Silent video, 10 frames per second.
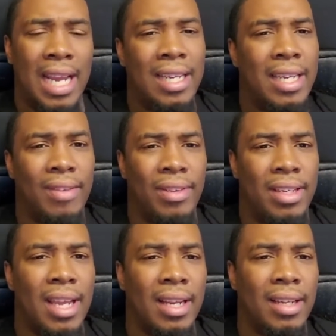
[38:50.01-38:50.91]
any
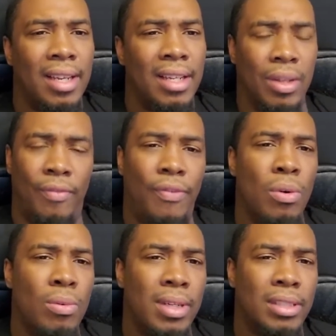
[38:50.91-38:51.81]
given day. The
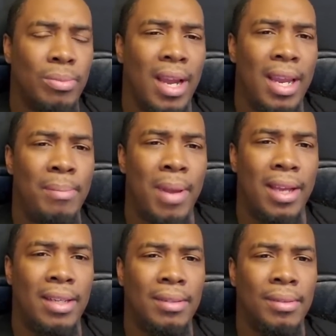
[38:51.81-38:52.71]
food is way
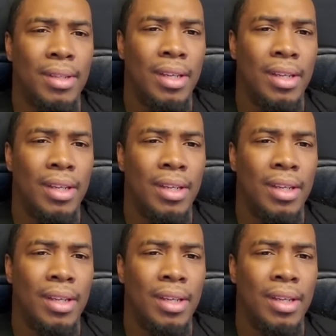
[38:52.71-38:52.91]
better.